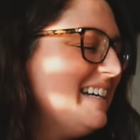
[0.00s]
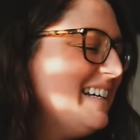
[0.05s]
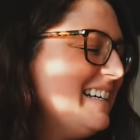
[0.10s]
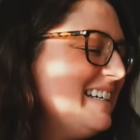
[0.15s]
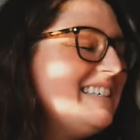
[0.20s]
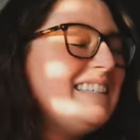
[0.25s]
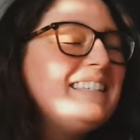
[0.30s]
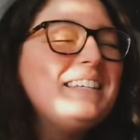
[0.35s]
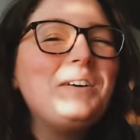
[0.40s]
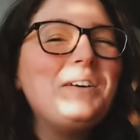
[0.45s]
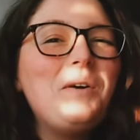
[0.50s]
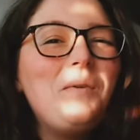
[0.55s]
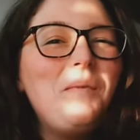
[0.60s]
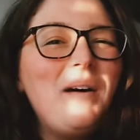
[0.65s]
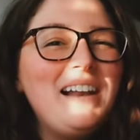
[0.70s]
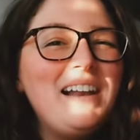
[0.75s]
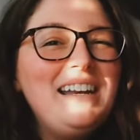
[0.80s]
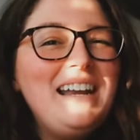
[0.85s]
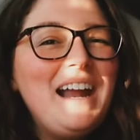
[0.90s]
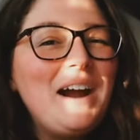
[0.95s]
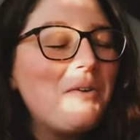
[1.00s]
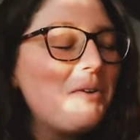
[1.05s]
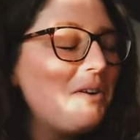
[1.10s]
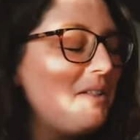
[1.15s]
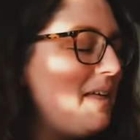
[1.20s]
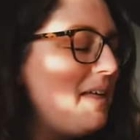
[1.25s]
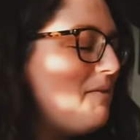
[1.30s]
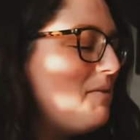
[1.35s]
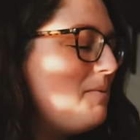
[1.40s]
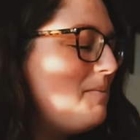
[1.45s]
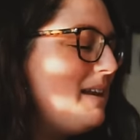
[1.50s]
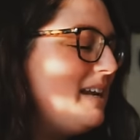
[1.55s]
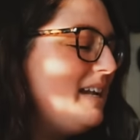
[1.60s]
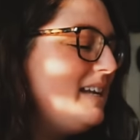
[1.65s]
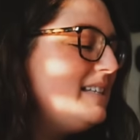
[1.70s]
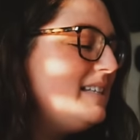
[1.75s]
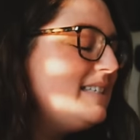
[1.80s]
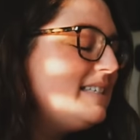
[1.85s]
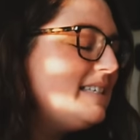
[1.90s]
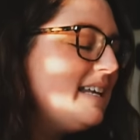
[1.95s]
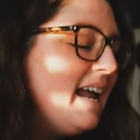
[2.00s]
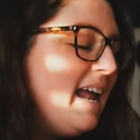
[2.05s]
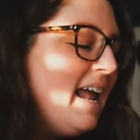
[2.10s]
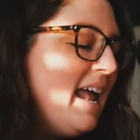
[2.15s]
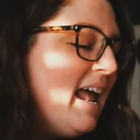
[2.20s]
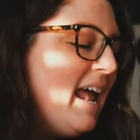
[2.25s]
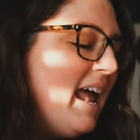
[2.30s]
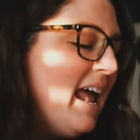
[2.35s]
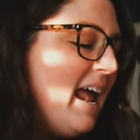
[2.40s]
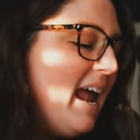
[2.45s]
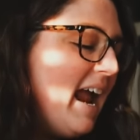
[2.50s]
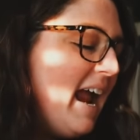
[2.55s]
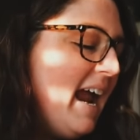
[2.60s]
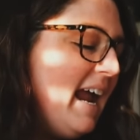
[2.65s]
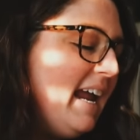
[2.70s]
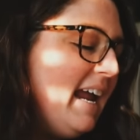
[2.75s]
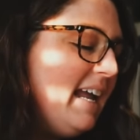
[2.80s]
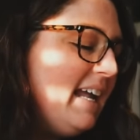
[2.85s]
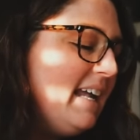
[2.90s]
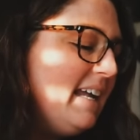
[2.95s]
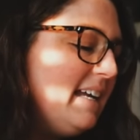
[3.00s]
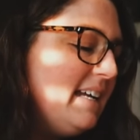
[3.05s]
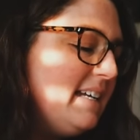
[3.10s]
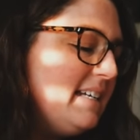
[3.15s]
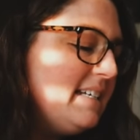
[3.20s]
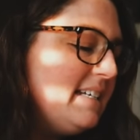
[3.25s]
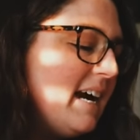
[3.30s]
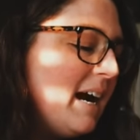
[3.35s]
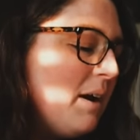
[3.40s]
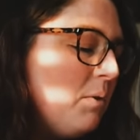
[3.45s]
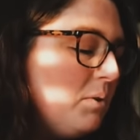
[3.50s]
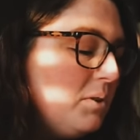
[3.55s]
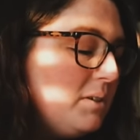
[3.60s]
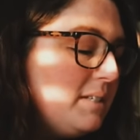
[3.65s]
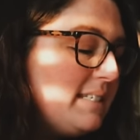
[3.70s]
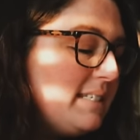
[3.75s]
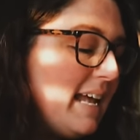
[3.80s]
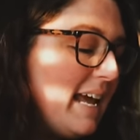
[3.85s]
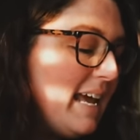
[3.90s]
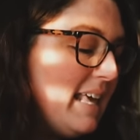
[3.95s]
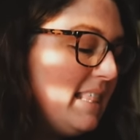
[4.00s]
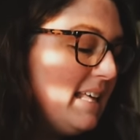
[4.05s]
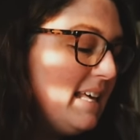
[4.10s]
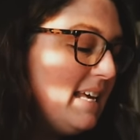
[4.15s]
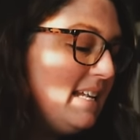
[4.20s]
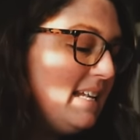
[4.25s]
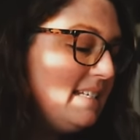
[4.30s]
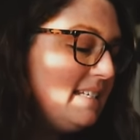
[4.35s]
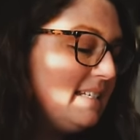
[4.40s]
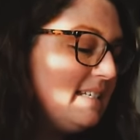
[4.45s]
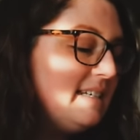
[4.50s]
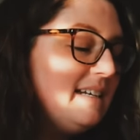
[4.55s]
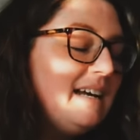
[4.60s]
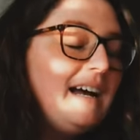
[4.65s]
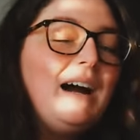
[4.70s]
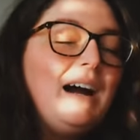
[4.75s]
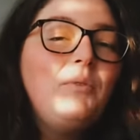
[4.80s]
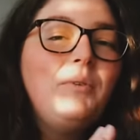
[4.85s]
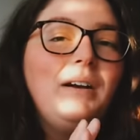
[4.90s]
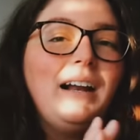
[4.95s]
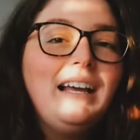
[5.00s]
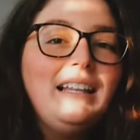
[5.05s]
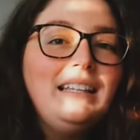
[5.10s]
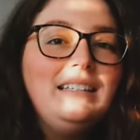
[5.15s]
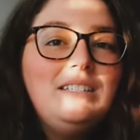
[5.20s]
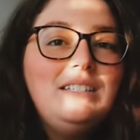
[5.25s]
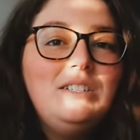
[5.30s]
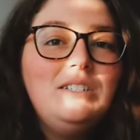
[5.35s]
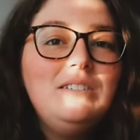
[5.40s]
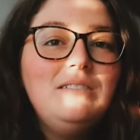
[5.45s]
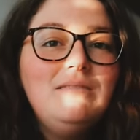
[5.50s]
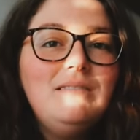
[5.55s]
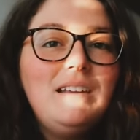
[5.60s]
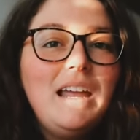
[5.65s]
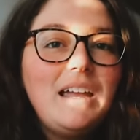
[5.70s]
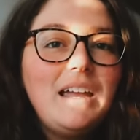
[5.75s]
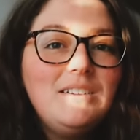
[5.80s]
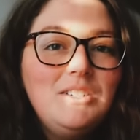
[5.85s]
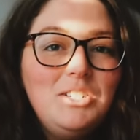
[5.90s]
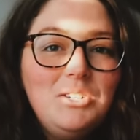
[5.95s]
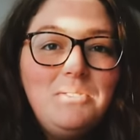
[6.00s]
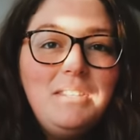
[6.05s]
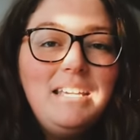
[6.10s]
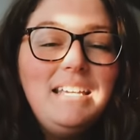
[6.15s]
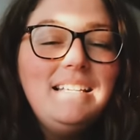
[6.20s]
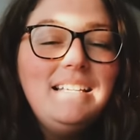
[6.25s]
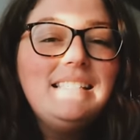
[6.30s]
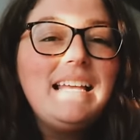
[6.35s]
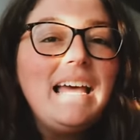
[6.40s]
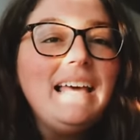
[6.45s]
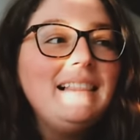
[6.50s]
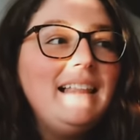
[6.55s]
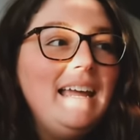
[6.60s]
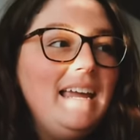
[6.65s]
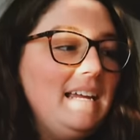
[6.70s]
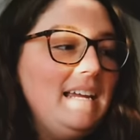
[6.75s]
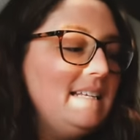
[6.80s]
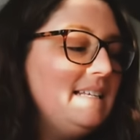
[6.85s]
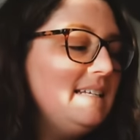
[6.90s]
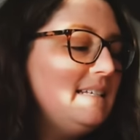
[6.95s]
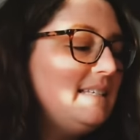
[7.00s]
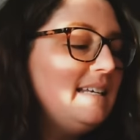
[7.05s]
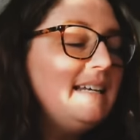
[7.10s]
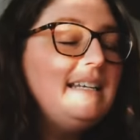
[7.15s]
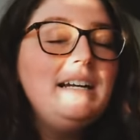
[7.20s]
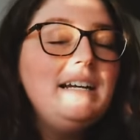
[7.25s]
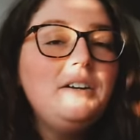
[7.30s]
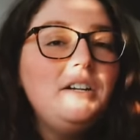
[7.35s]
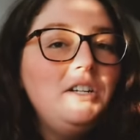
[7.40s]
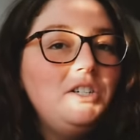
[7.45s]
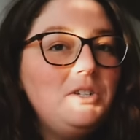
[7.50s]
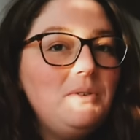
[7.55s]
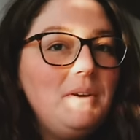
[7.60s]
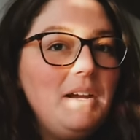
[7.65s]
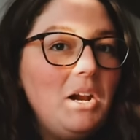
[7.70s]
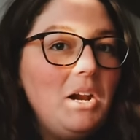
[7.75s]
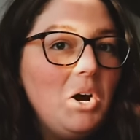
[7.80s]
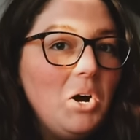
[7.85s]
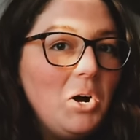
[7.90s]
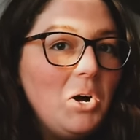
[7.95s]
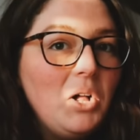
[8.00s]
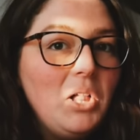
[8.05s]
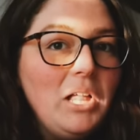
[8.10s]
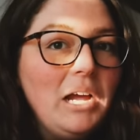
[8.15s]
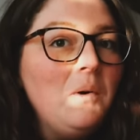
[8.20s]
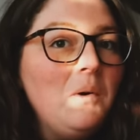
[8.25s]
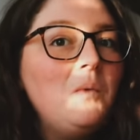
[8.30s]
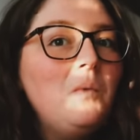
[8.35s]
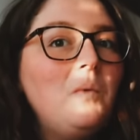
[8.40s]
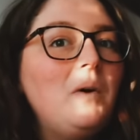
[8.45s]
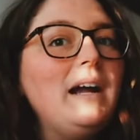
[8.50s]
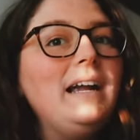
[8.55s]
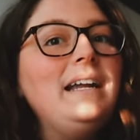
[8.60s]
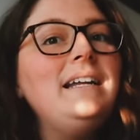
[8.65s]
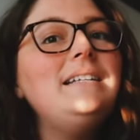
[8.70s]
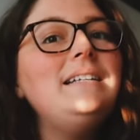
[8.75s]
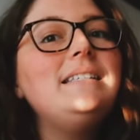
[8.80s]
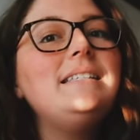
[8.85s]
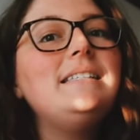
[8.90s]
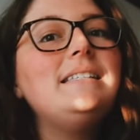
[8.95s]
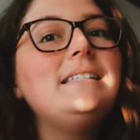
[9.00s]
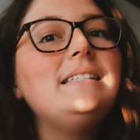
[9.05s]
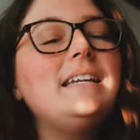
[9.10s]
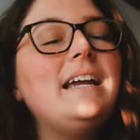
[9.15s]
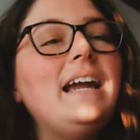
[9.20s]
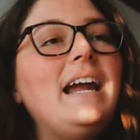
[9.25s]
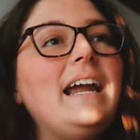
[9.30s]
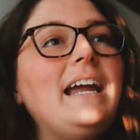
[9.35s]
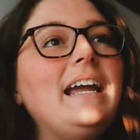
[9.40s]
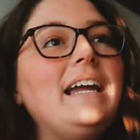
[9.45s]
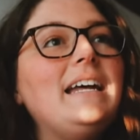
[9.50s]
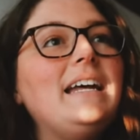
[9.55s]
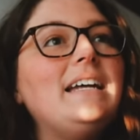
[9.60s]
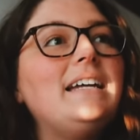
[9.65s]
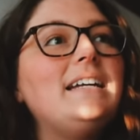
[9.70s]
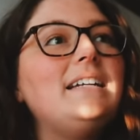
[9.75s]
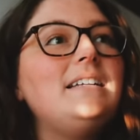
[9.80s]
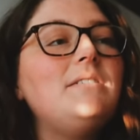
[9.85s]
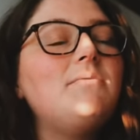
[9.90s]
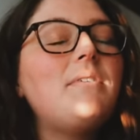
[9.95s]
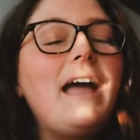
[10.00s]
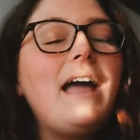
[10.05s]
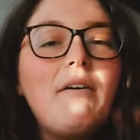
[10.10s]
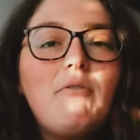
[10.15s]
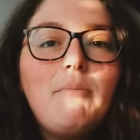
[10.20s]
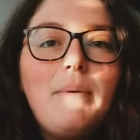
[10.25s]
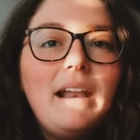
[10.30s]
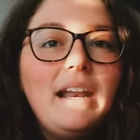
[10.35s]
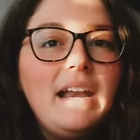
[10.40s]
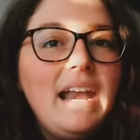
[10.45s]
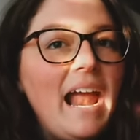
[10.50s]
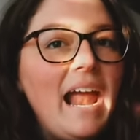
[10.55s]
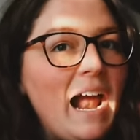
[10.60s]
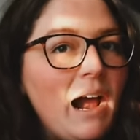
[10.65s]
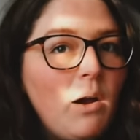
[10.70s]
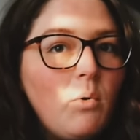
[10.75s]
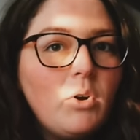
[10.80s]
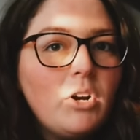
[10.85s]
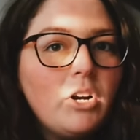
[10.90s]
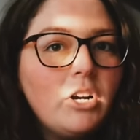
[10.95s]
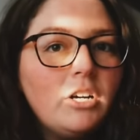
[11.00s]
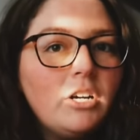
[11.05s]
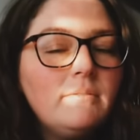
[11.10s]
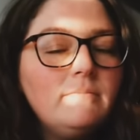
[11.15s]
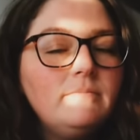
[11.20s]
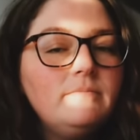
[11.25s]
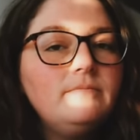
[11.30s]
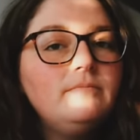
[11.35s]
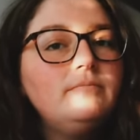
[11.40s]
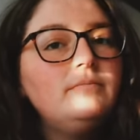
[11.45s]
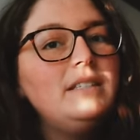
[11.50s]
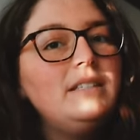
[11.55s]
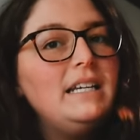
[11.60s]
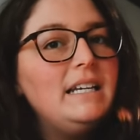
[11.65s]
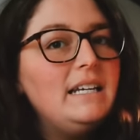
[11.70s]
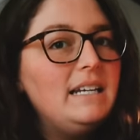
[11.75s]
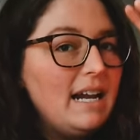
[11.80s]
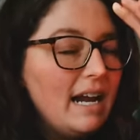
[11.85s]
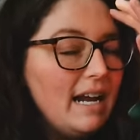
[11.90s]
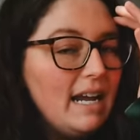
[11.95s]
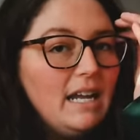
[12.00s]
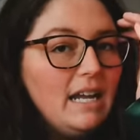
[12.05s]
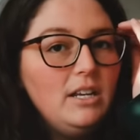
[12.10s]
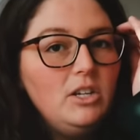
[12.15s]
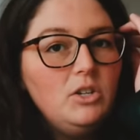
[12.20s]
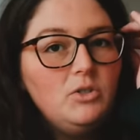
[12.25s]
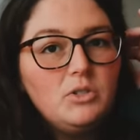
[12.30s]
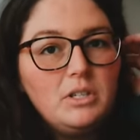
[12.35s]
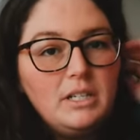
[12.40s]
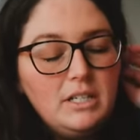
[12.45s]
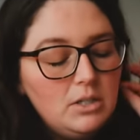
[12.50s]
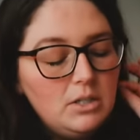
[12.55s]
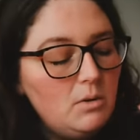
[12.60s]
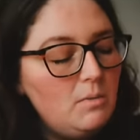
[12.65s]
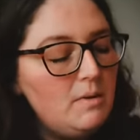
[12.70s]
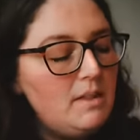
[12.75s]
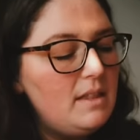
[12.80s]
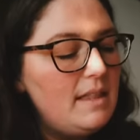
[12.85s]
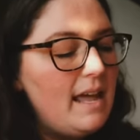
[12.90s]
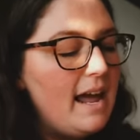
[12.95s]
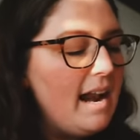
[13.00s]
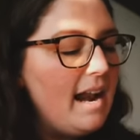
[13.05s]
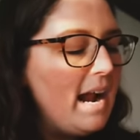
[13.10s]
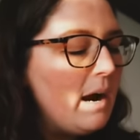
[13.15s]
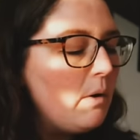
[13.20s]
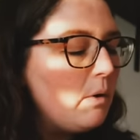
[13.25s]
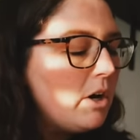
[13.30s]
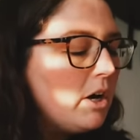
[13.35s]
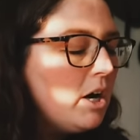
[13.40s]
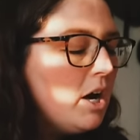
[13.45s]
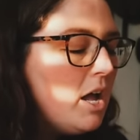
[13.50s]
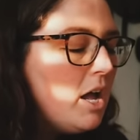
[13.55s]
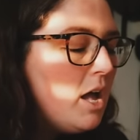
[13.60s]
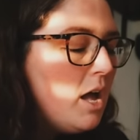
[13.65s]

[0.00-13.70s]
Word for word: So about an hour and 11 minutes. And I will say that when I do these, I like to sit down and do it all at once. And if I have about an hour, then I can usually do it within that hour.